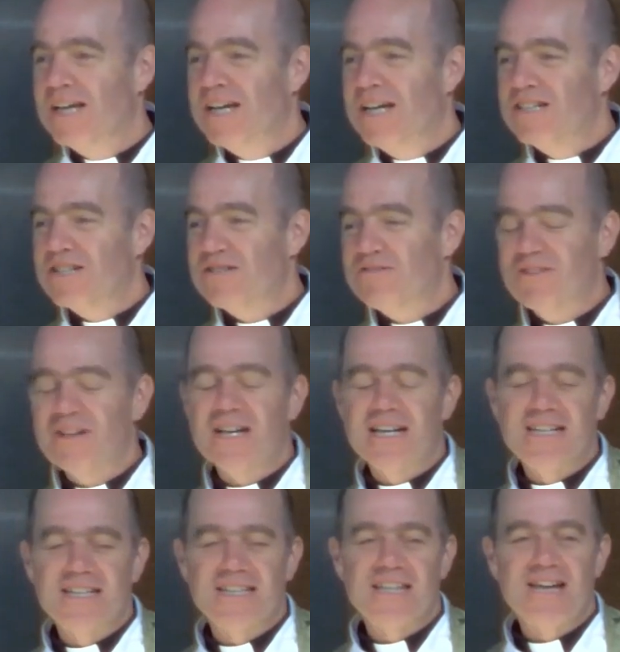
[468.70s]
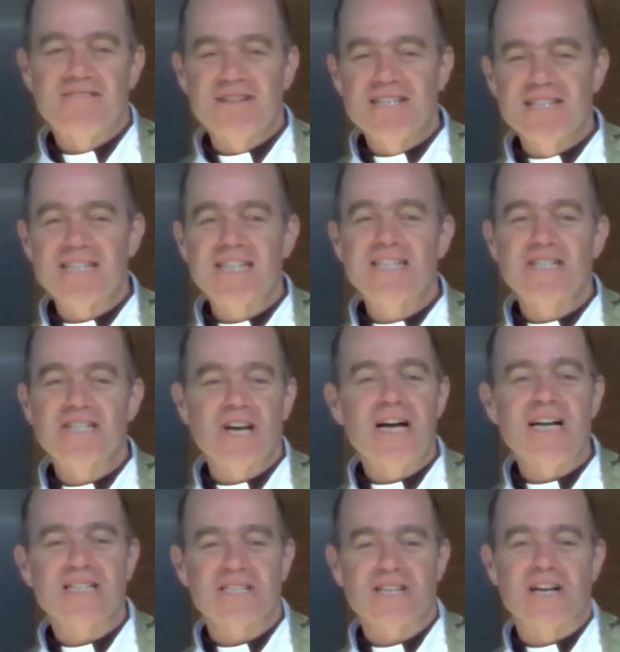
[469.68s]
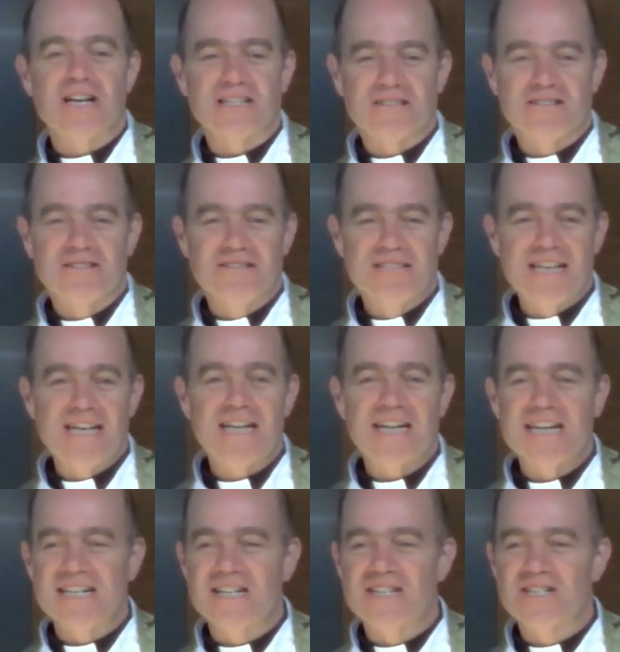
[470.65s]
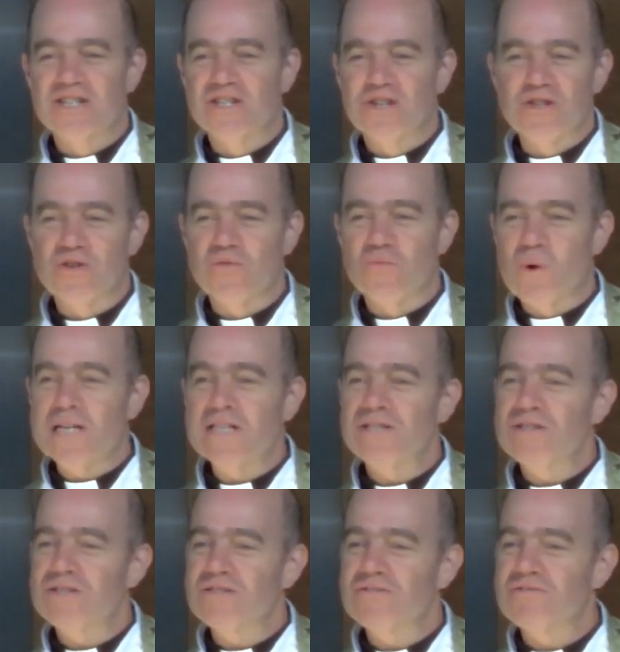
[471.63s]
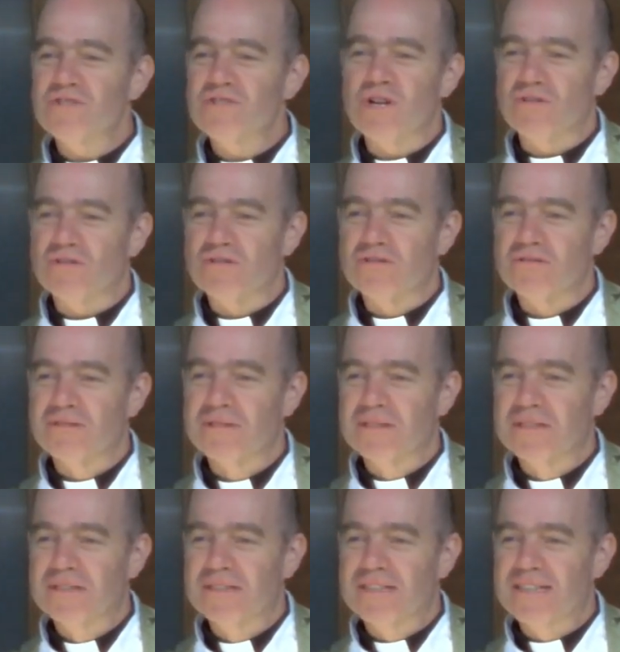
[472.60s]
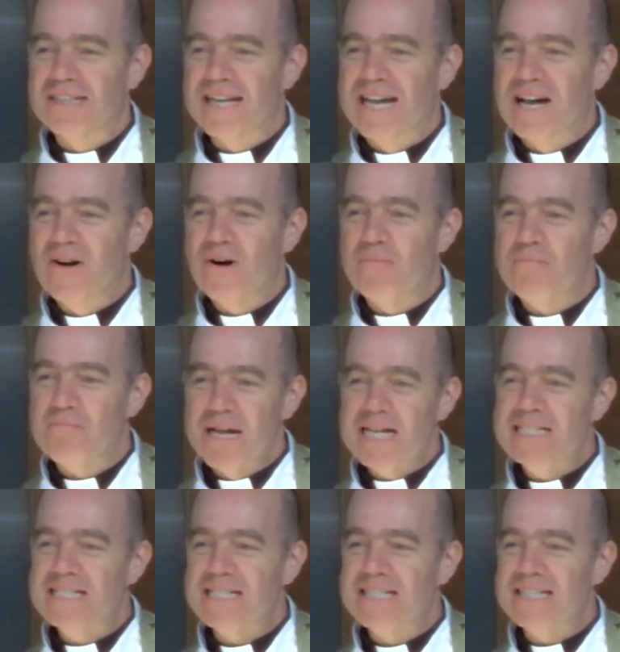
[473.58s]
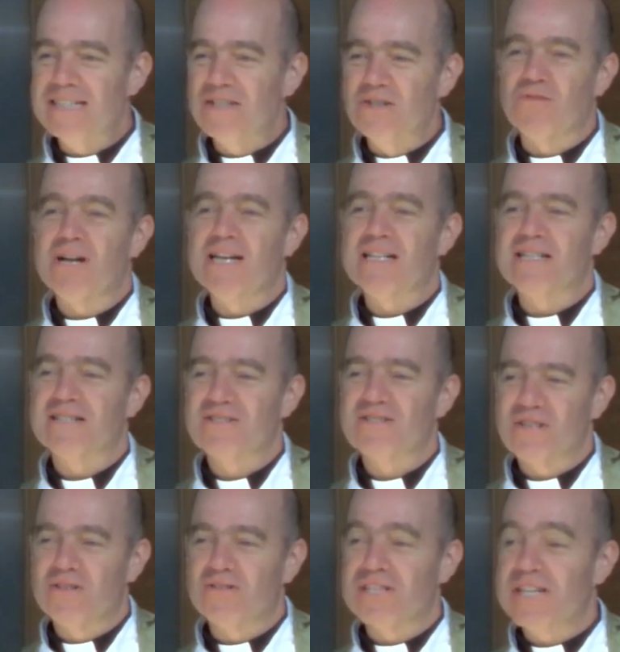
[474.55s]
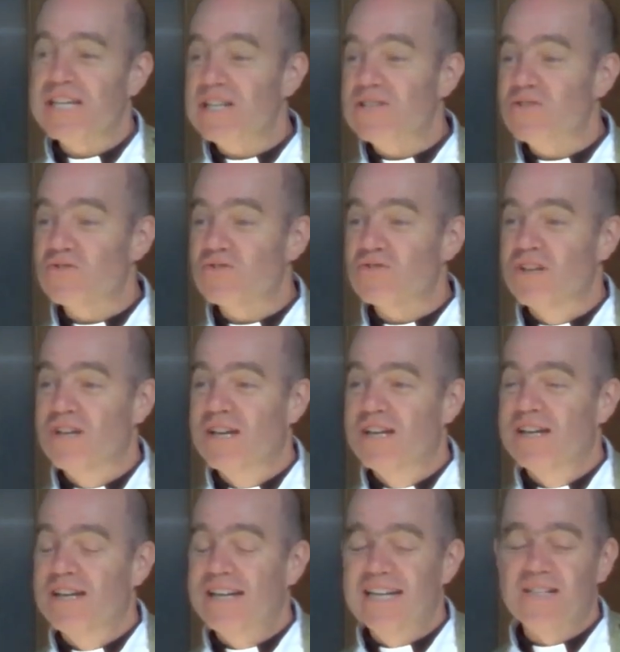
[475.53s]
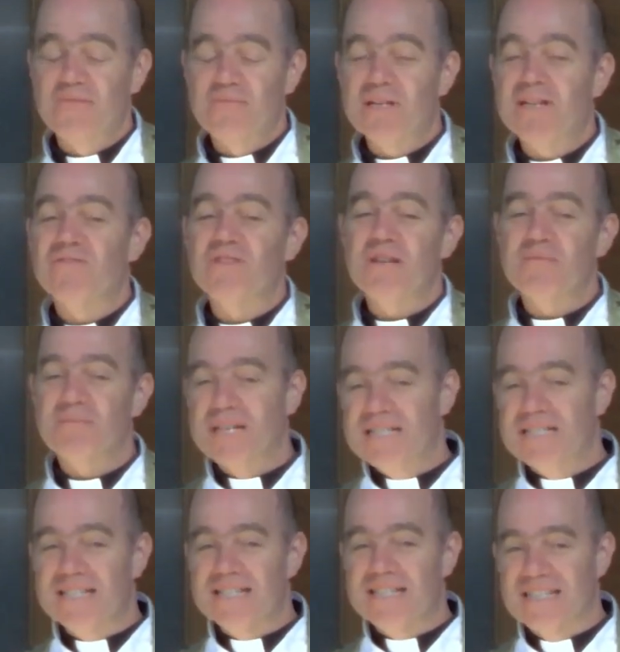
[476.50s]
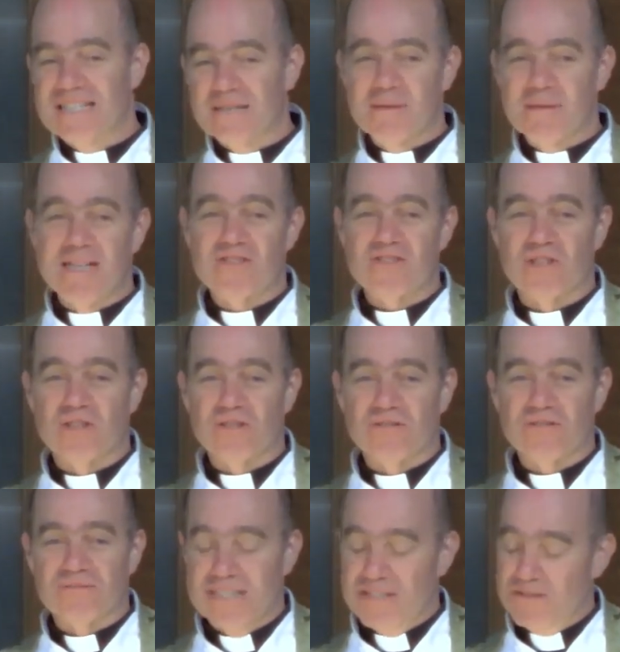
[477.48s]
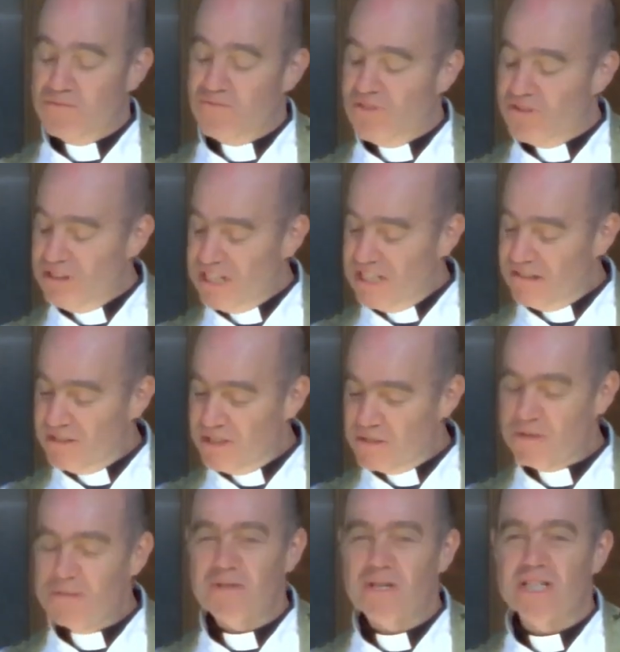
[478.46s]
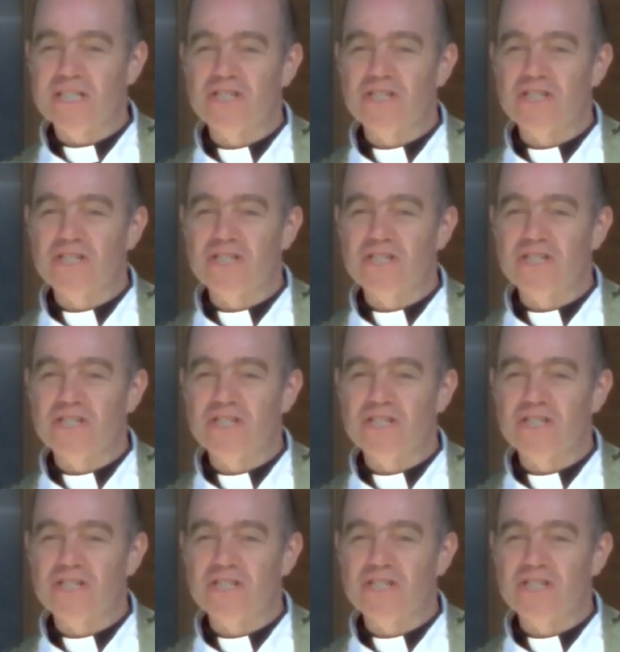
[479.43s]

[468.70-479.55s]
to find there is an entire site dedicated to the wonders of salt and how amazing and great salt is. And one of the amazing things about salt, and it's very clear on this website, is